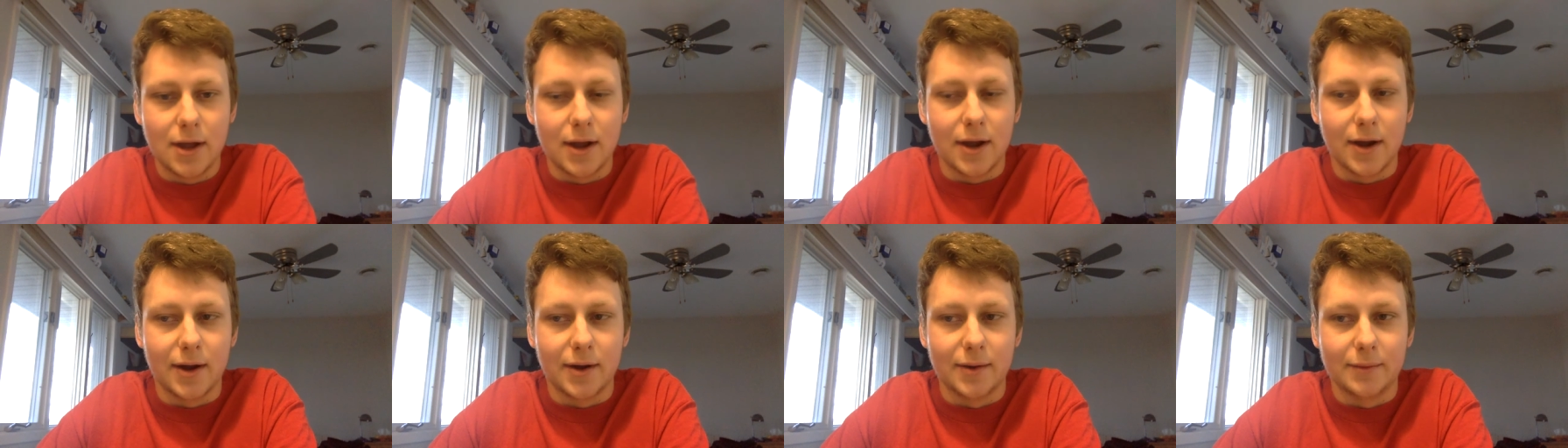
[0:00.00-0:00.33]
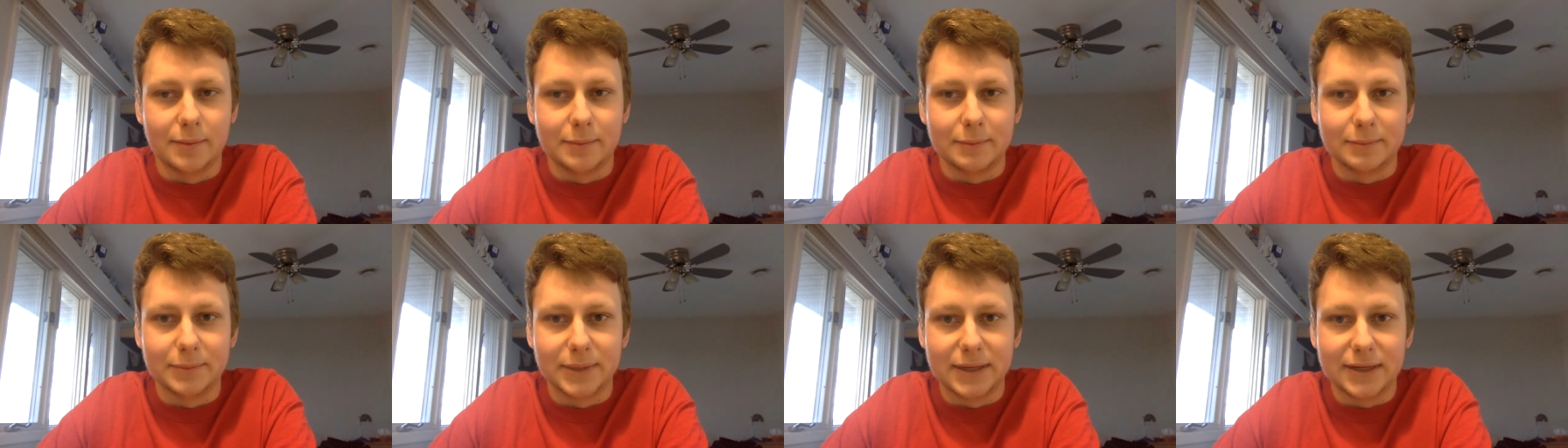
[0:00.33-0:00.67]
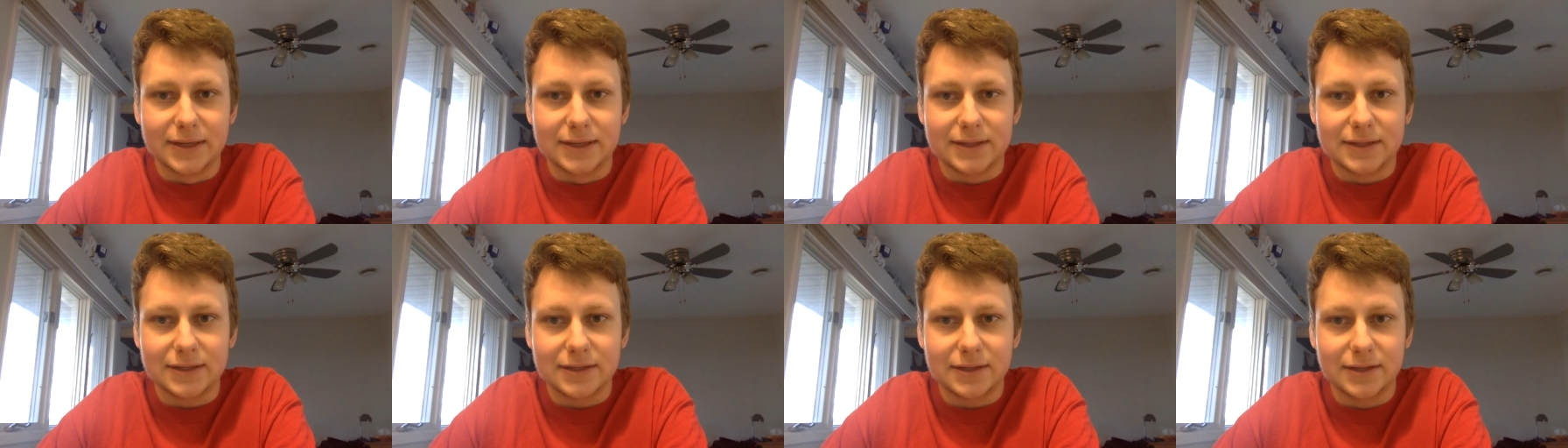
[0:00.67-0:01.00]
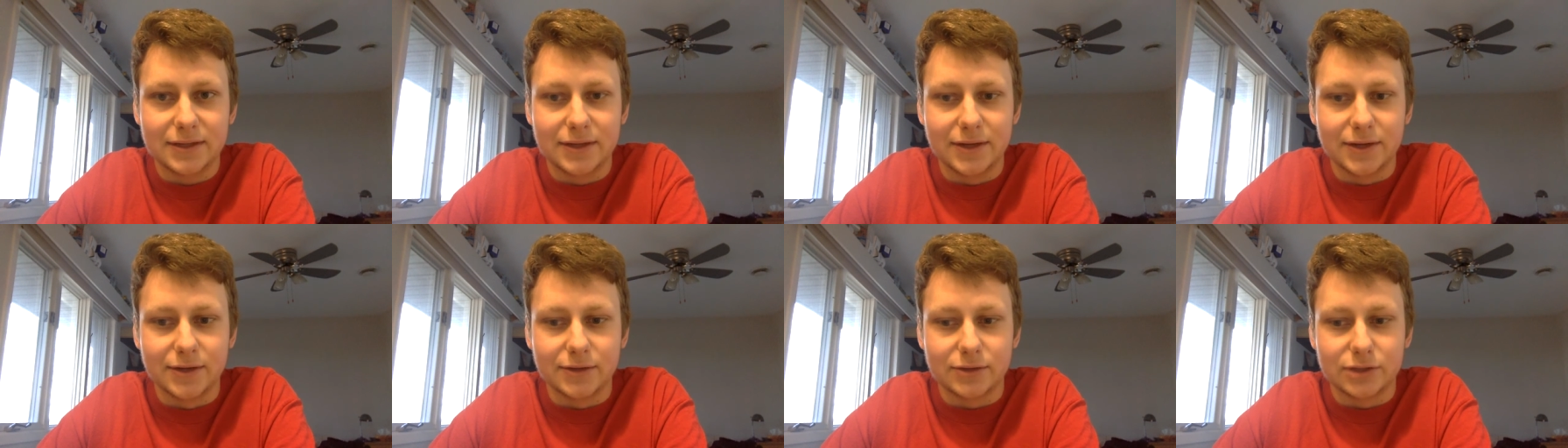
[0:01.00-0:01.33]
um, but,
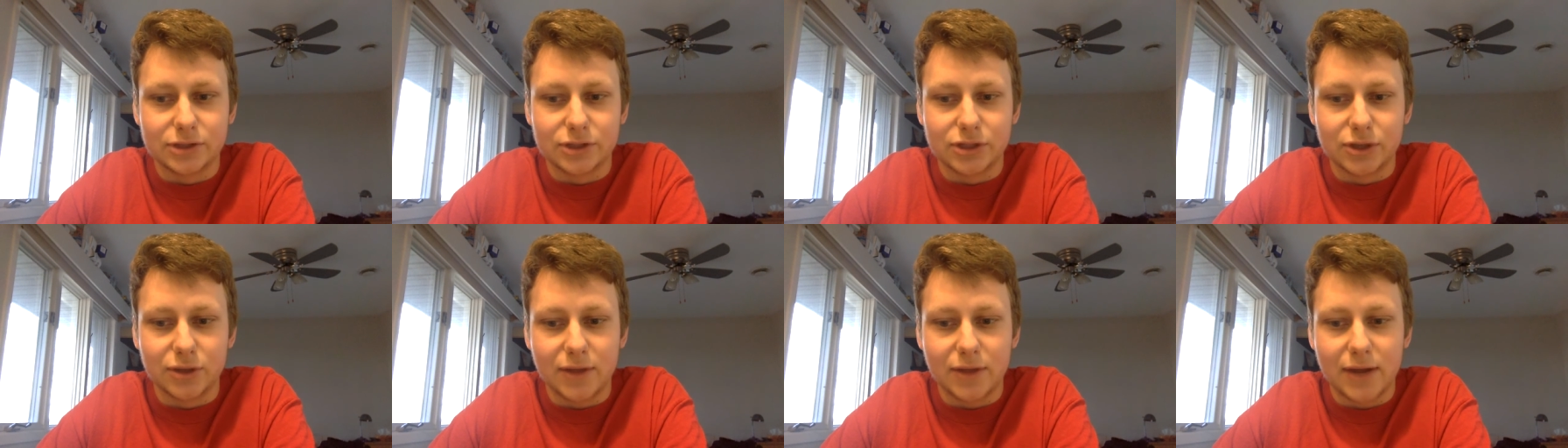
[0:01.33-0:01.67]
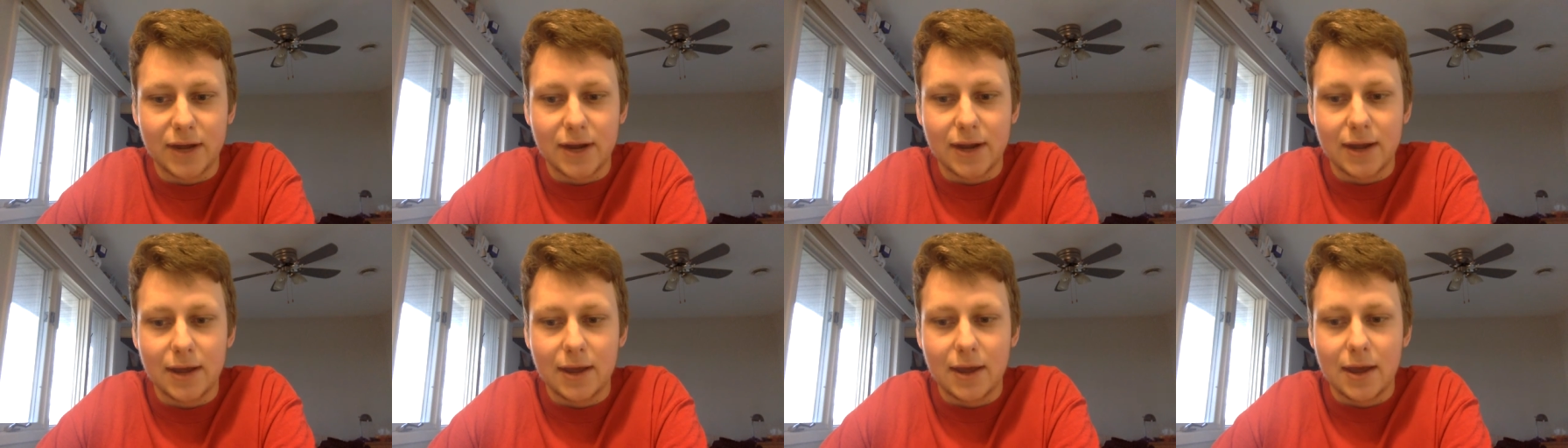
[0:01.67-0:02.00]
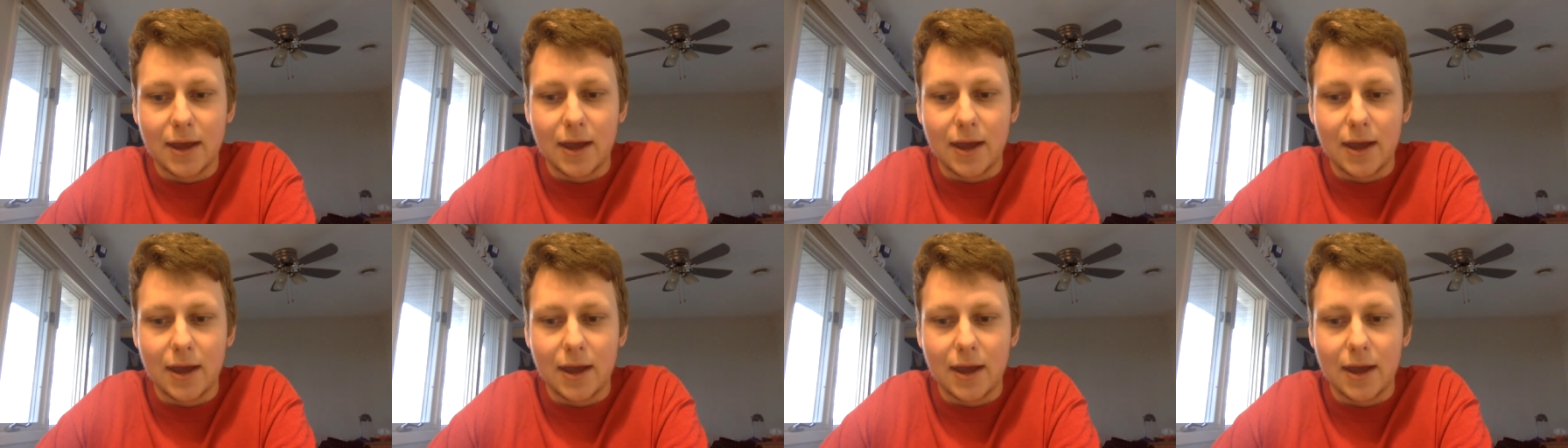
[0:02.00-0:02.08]
you know, to show that